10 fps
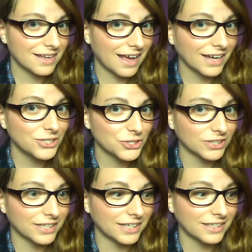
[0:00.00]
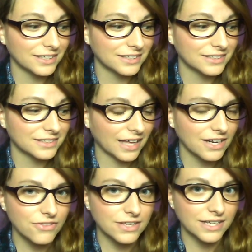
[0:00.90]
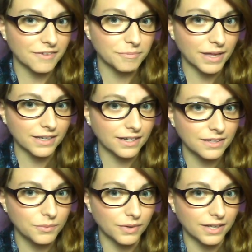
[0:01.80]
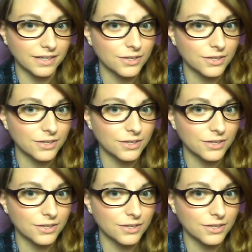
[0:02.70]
actually, I don't think I've met anyone